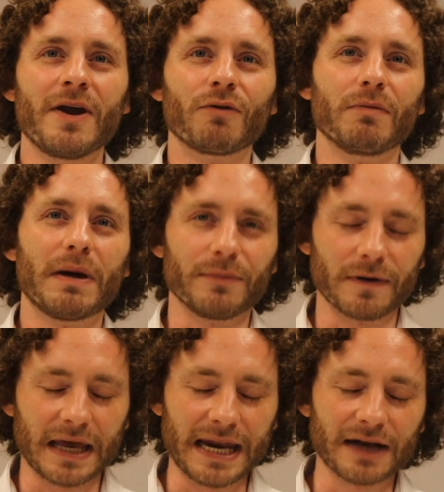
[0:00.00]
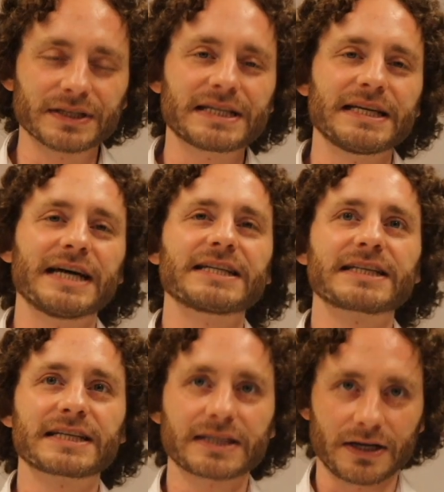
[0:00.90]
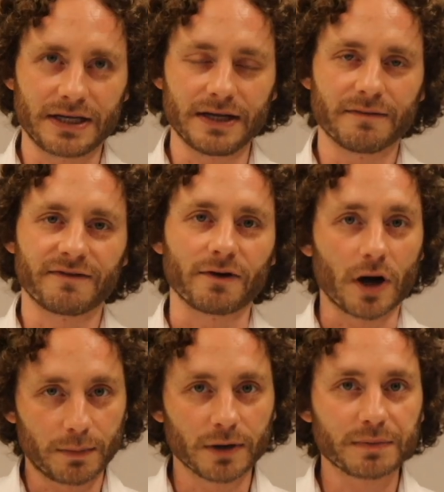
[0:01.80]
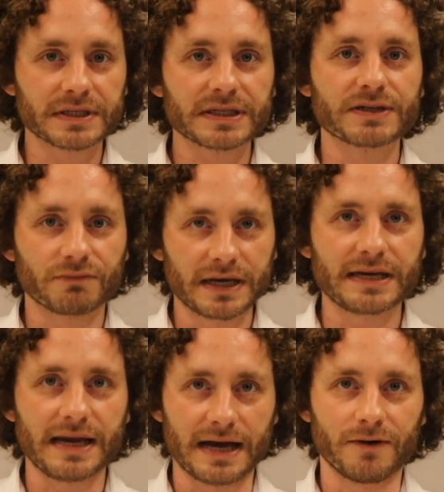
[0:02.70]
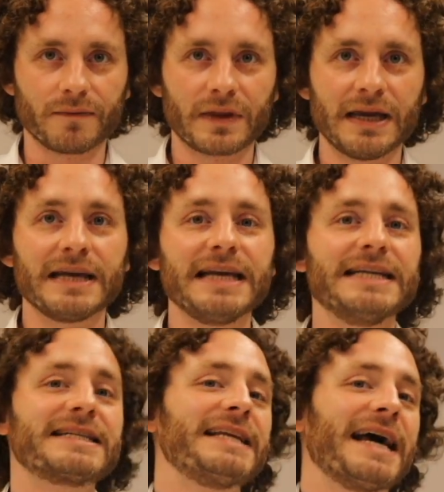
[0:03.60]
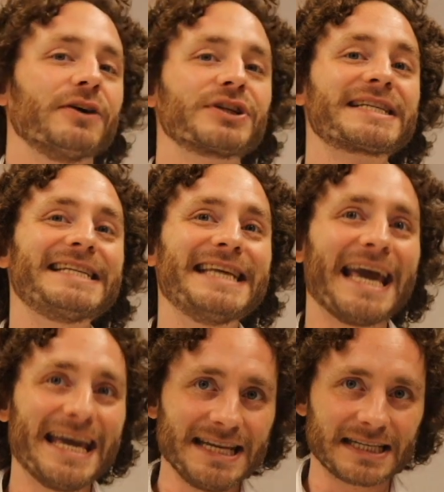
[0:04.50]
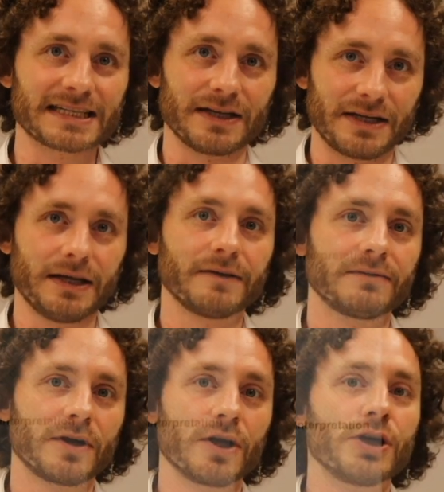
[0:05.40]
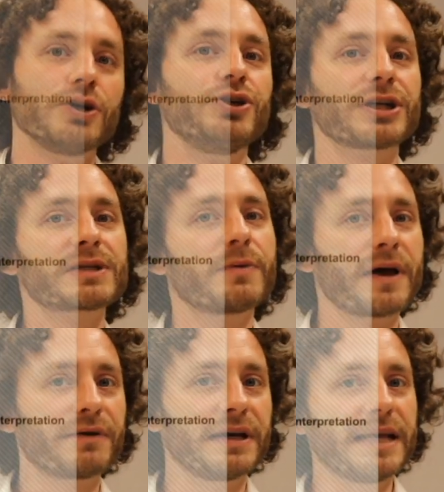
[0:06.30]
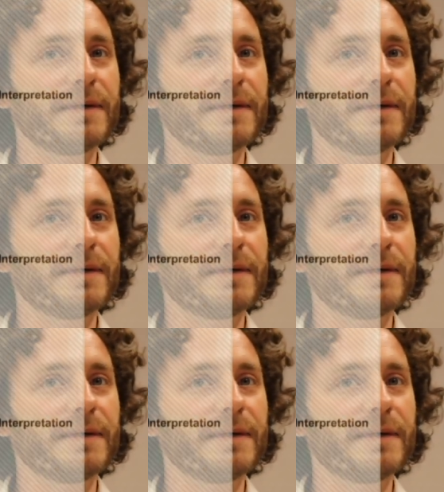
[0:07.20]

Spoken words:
Remember, an LCI study, for our purposes right now, is an LCA study, just without an